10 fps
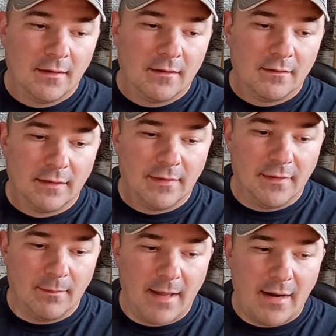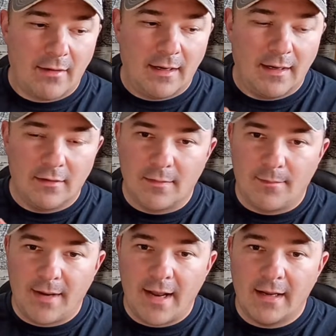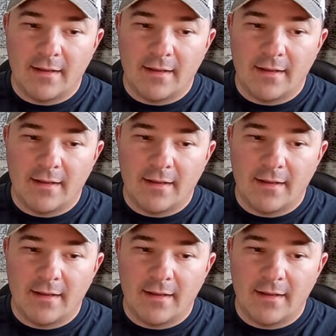lithium battery here in the back.